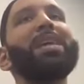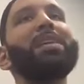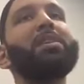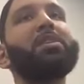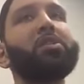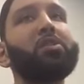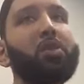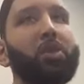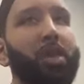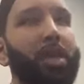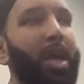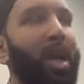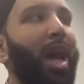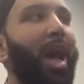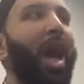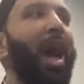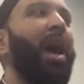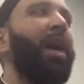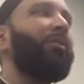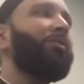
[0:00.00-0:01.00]
a
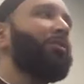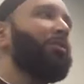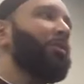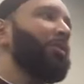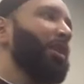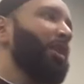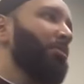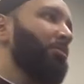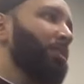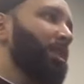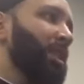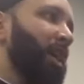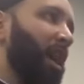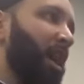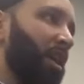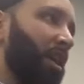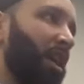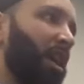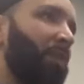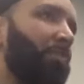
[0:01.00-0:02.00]
sunnah after it was
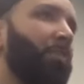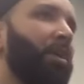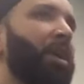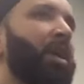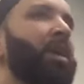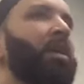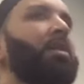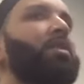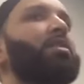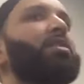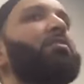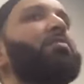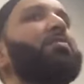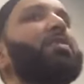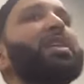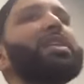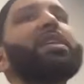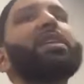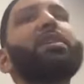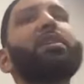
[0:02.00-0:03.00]
haram to
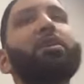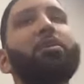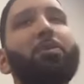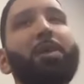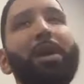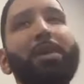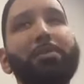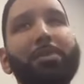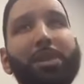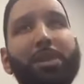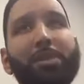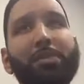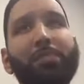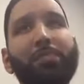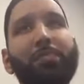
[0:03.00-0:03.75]
visit the graves